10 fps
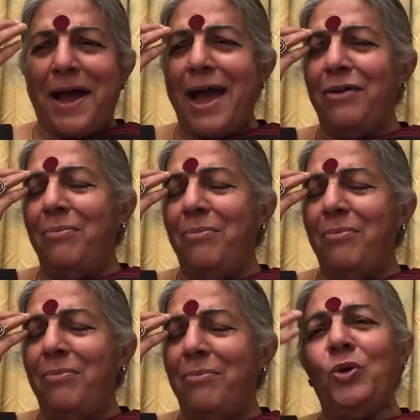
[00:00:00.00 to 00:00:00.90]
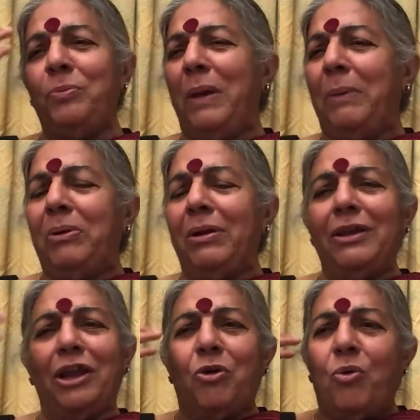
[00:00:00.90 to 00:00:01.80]
I remember old people,
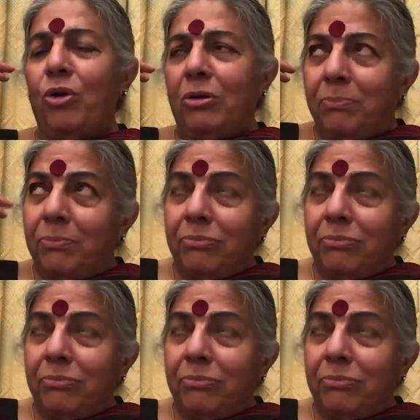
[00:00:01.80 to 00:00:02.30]
old